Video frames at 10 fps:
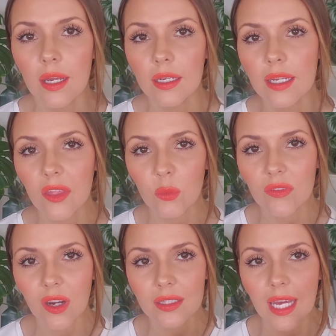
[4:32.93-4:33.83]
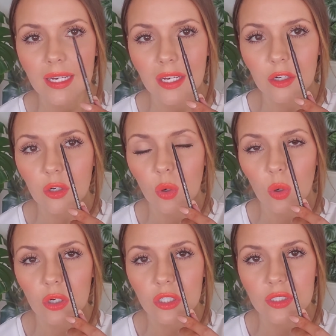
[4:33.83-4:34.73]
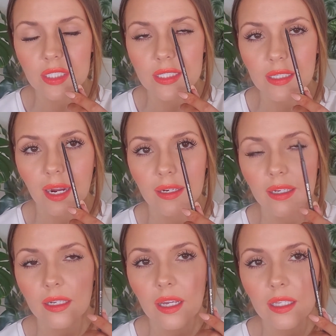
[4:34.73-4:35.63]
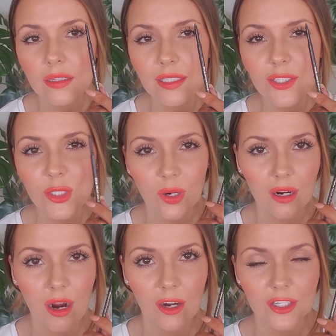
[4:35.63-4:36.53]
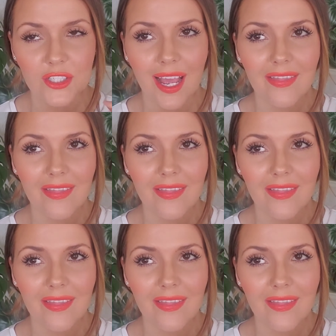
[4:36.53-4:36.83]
Now that we've got that inner corner decided, let's do our arch.